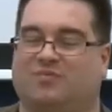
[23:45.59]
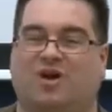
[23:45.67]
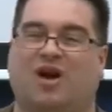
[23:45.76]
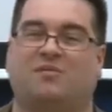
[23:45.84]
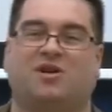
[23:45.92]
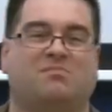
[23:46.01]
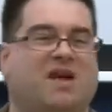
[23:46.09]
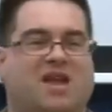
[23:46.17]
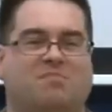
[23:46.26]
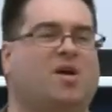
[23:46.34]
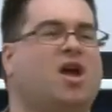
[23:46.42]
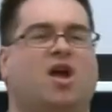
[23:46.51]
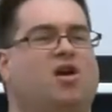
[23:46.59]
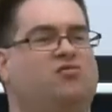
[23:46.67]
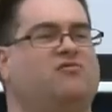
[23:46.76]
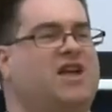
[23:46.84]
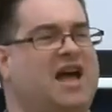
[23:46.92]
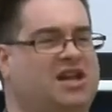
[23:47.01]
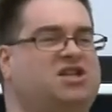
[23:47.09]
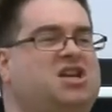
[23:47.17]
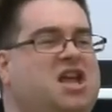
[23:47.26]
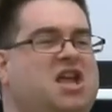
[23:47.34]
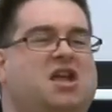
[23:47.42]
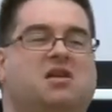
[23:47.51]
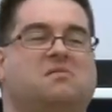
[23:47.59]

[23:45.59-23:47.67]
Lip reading: I'm going to make my own reality.